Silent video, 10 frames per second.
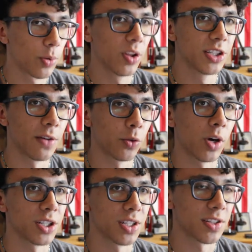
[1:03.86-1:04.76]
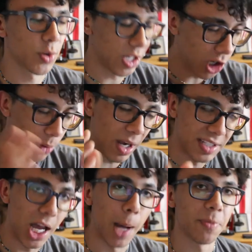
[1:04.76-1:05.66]
a really tough question, so here are my
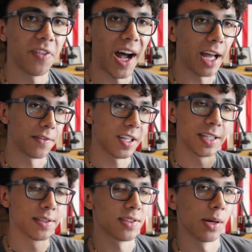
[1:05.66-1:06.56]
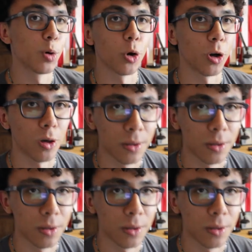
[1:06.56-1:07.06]
top five in some order.